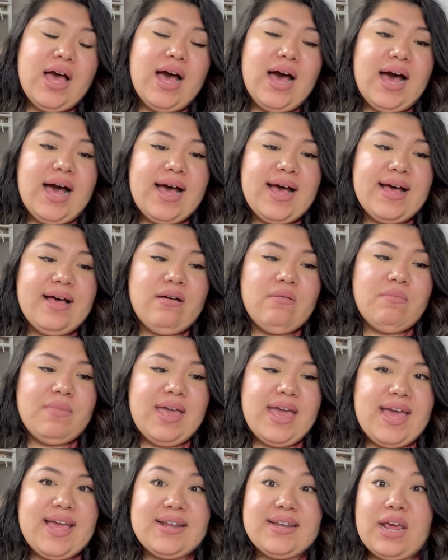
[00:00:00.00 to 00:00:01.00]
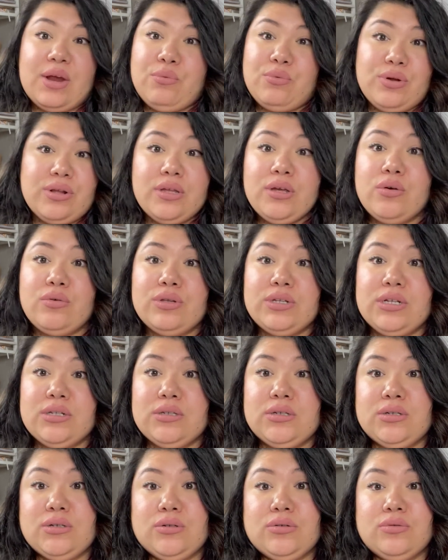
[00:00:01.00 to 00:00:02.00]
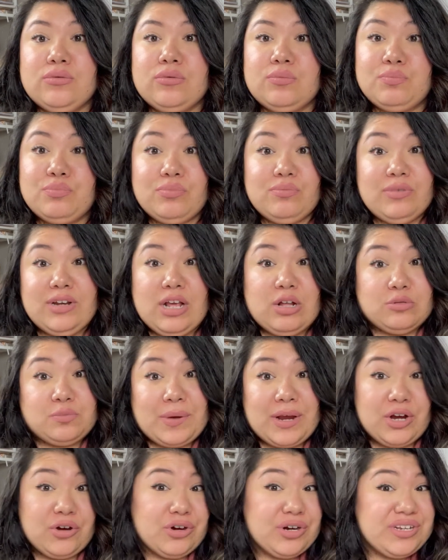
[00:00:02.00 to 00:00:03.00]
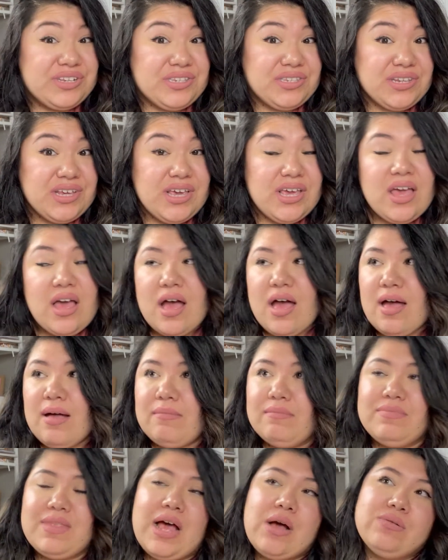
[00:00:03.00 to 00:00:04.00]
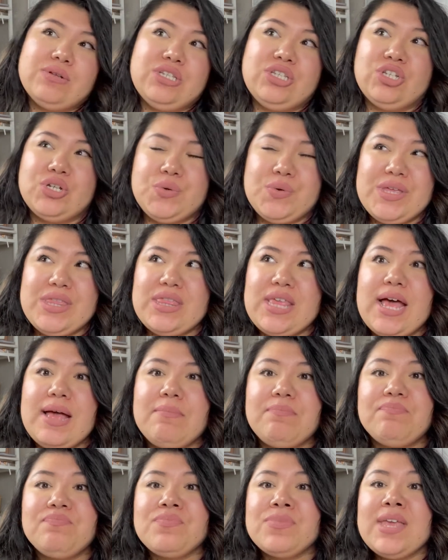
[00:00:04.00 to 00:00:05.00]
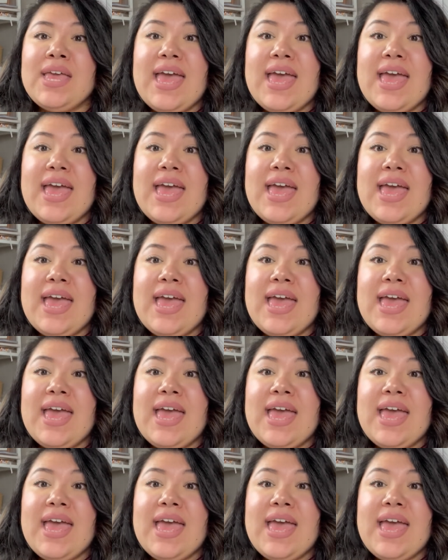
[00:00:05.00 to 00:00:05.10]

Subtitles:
And I really only knew Nailed by Christy that was doing them.